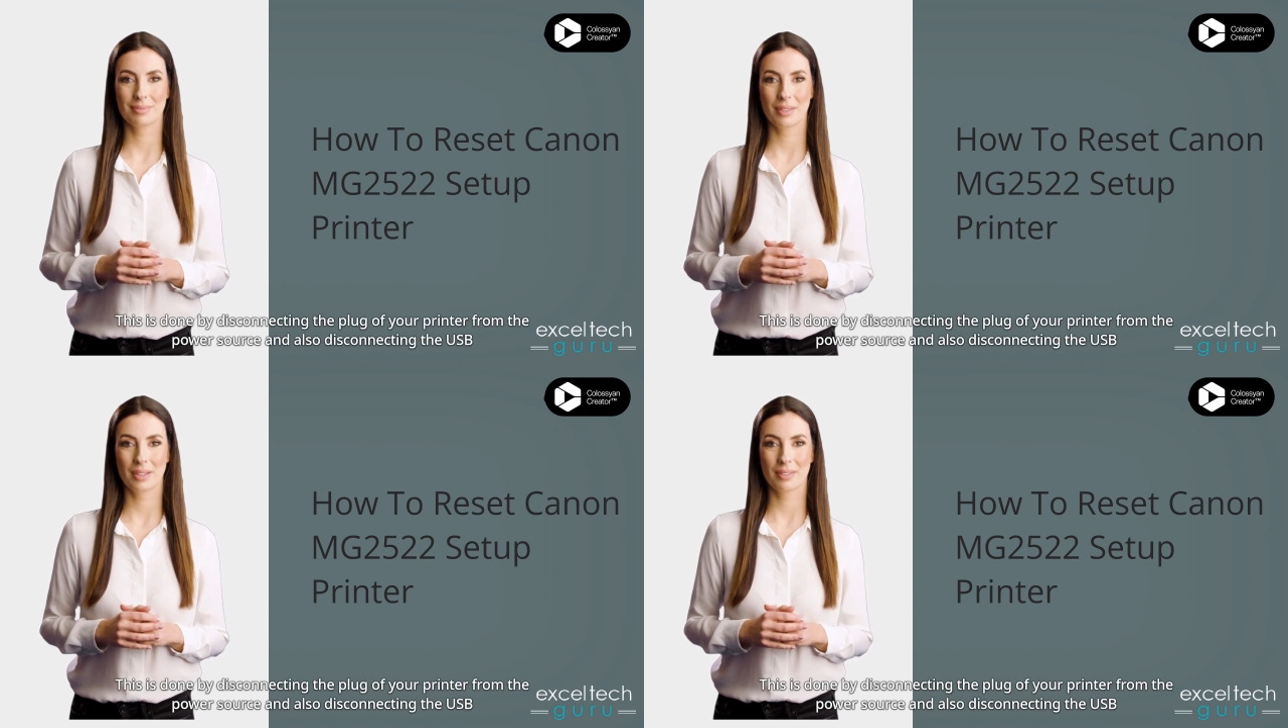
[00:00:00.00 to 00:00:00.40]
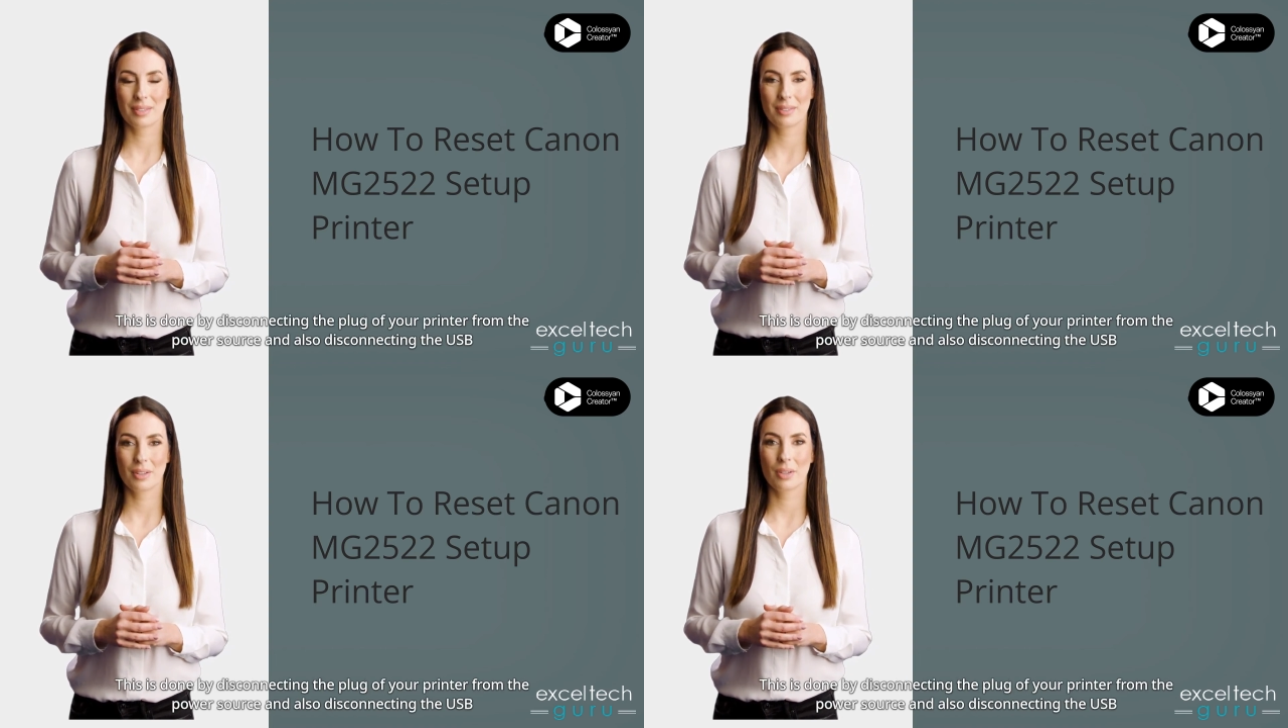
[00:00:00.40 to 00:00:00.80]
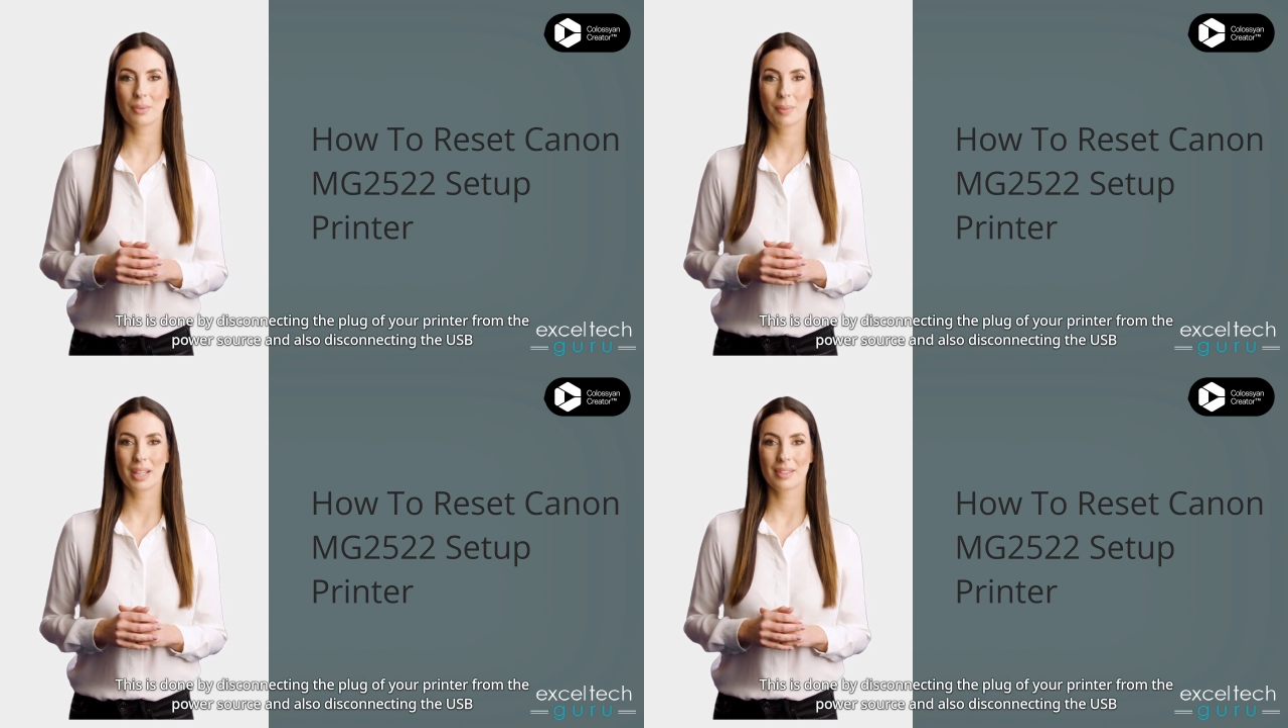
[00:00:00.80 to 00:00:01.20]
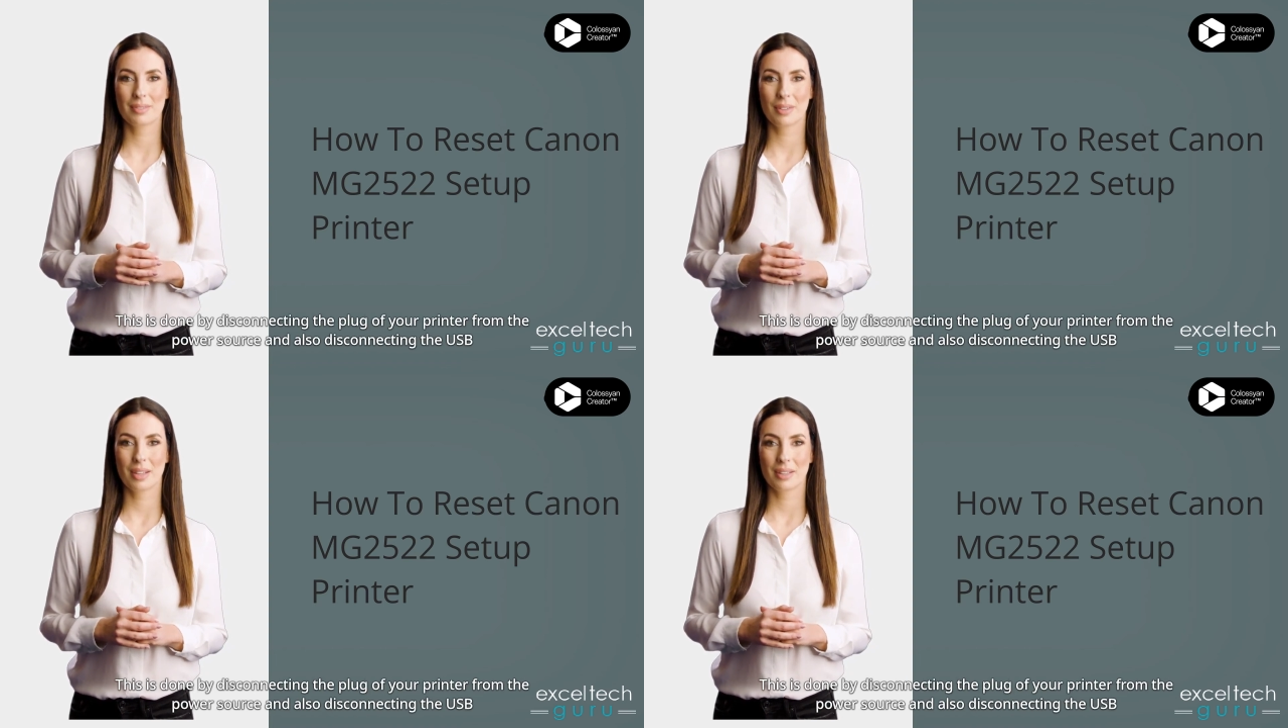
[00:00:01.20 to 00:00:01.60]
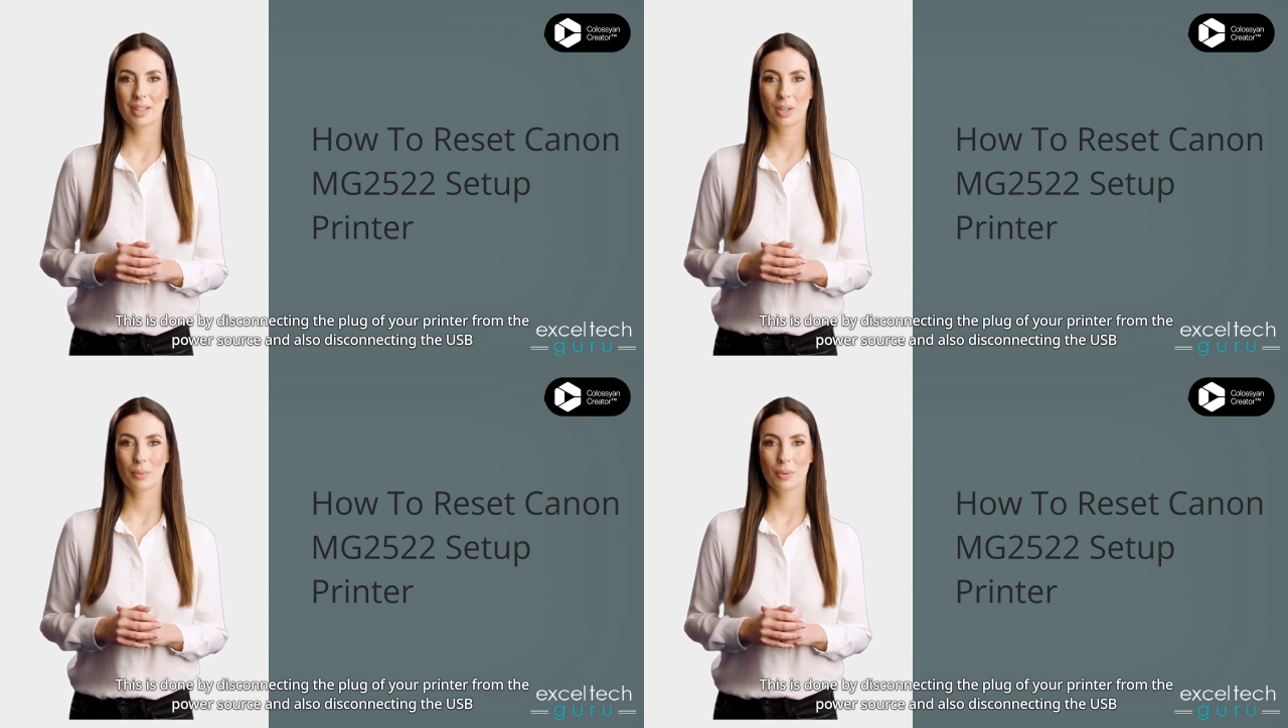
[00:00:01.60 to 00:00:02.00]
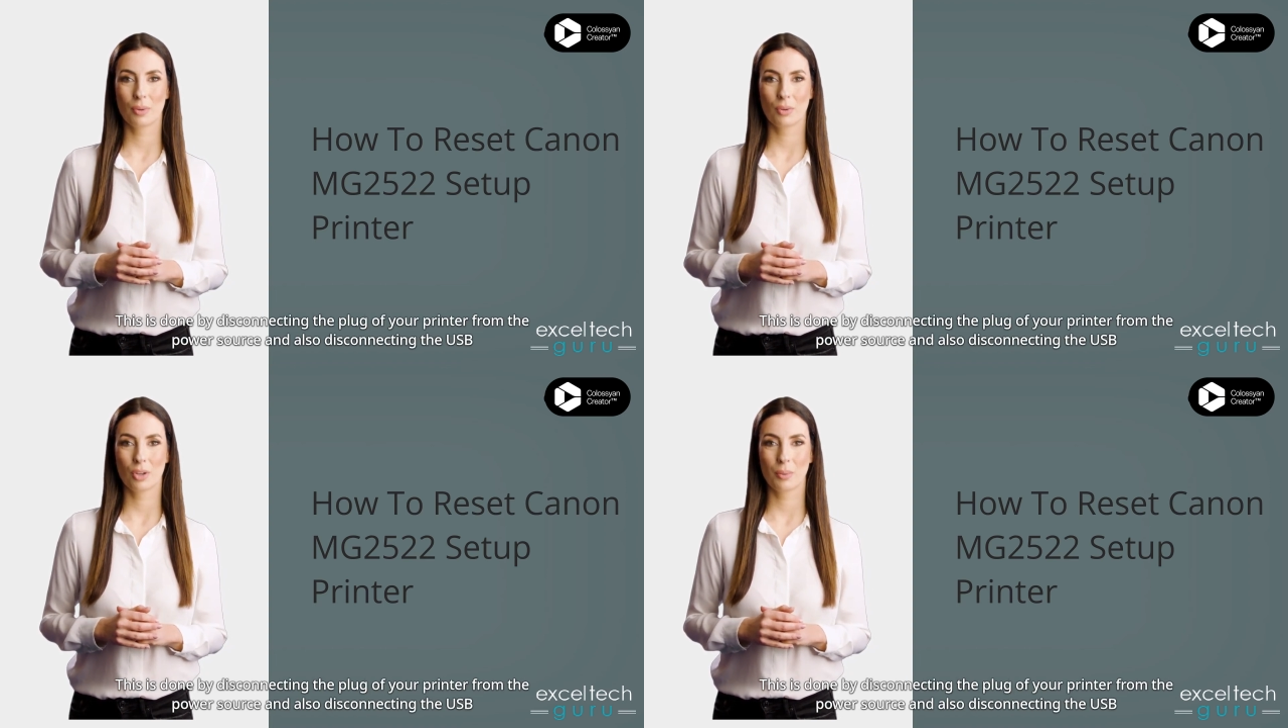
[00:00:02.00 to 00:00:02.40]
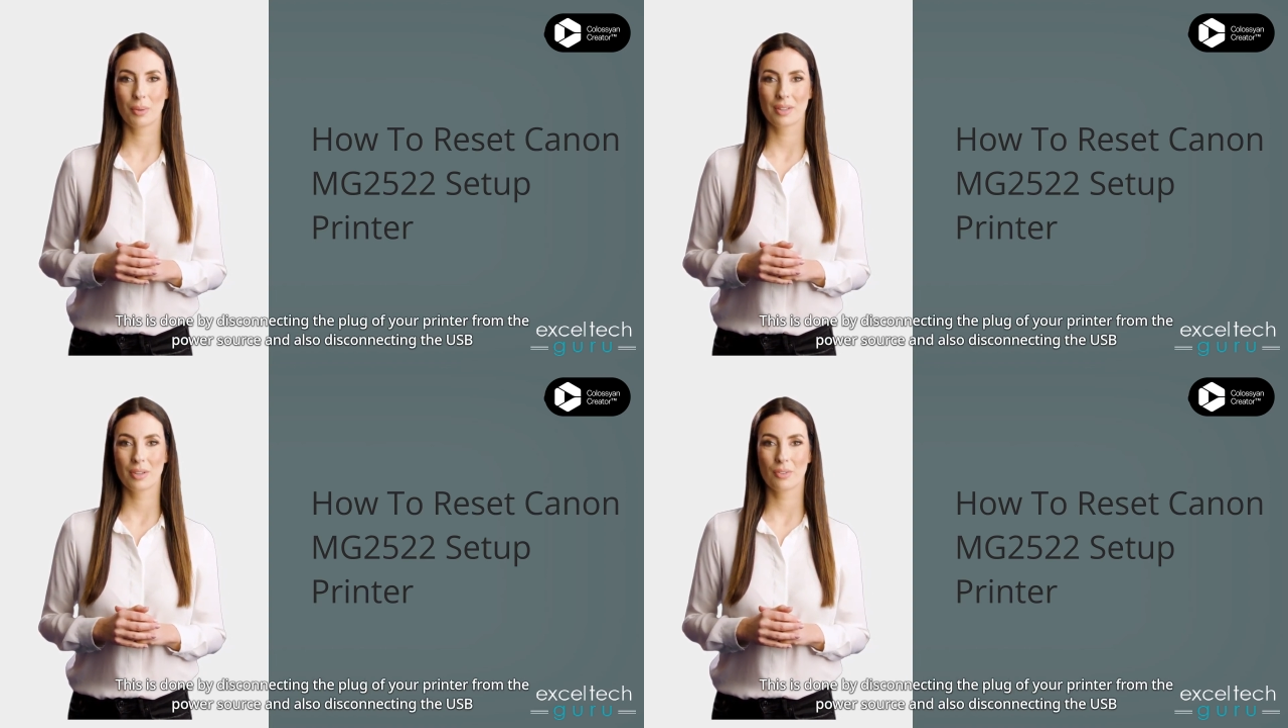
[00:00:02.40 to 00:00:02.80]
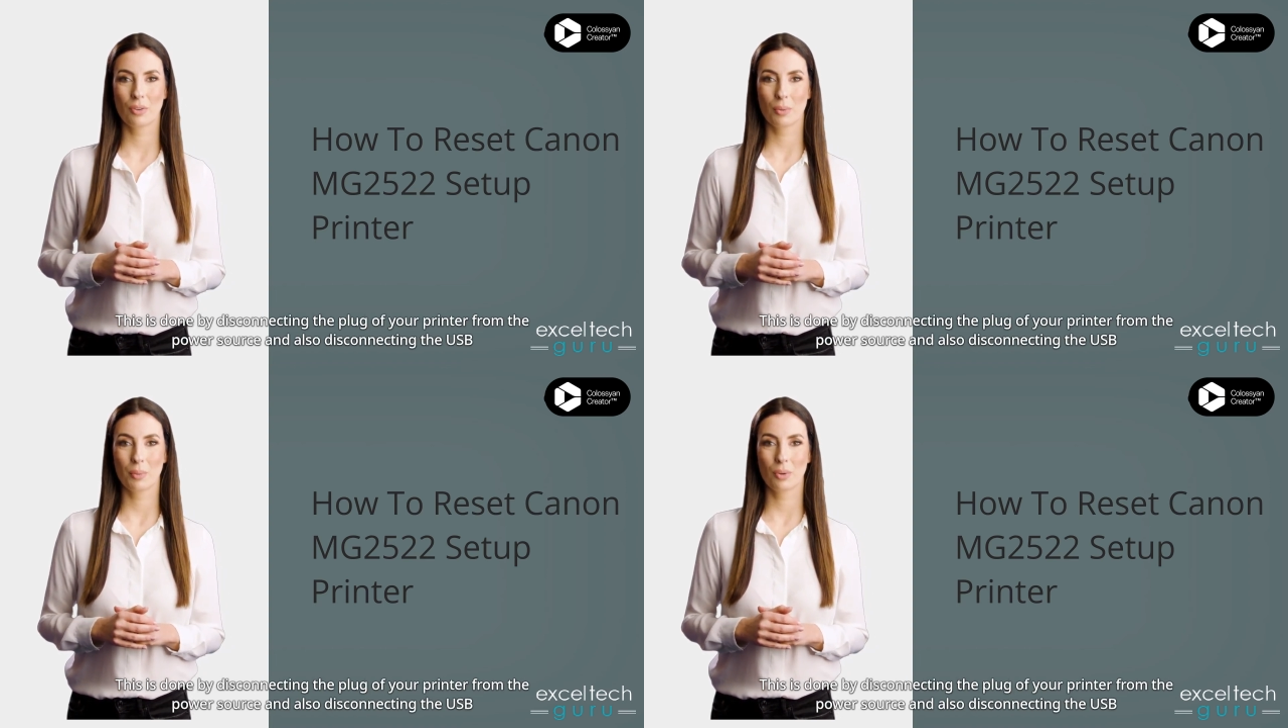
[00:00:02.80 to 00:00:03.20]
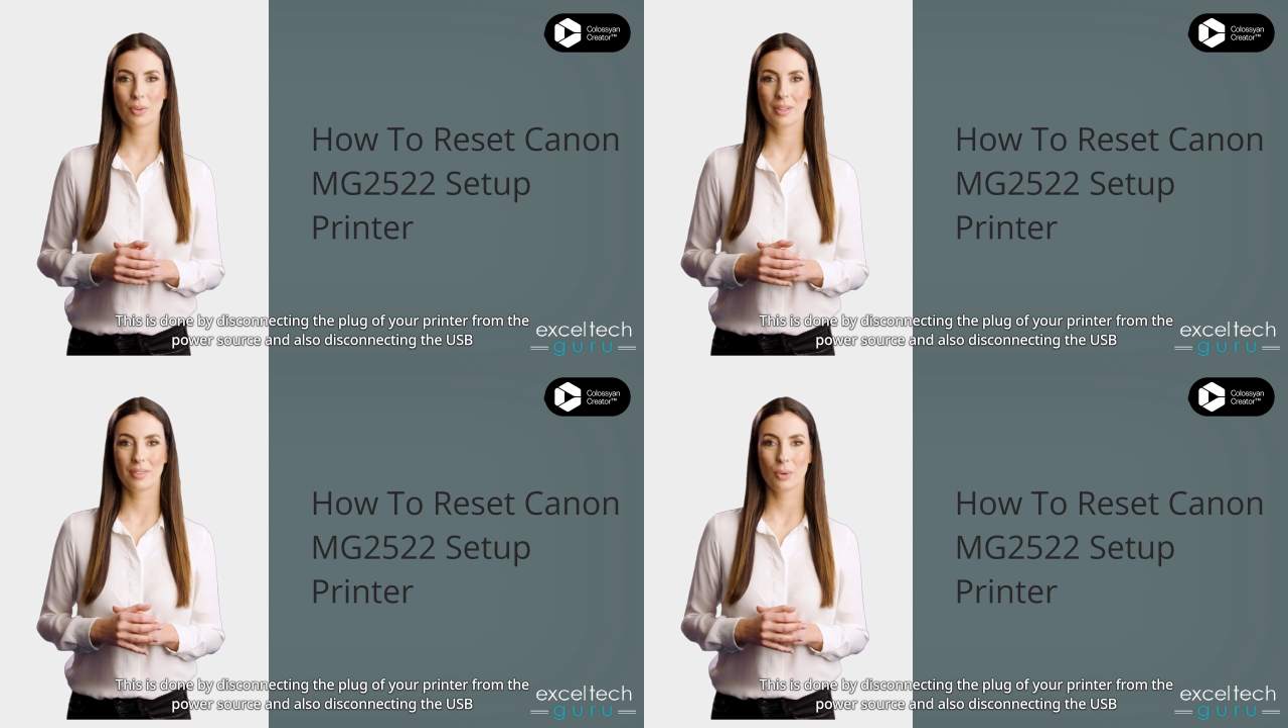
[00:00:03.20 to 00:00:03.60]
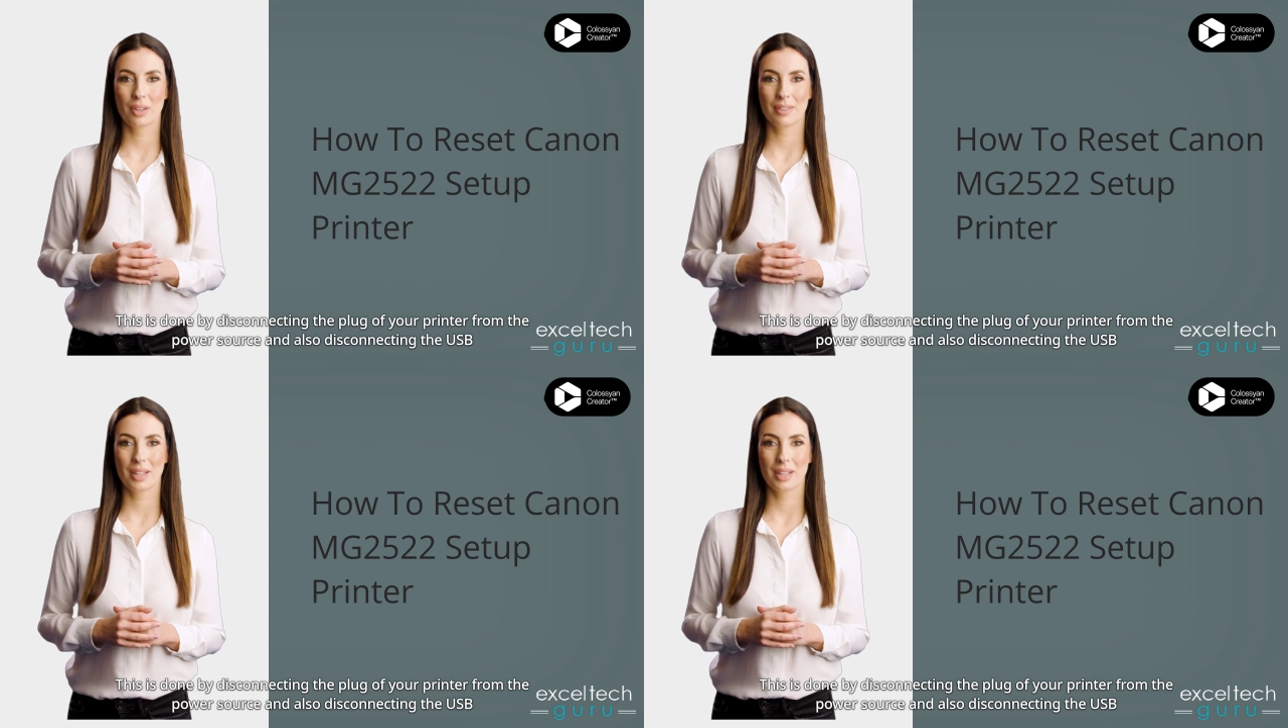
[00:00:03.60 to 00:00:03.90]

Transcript: This is done by disconnecting the plug of your printer from the power source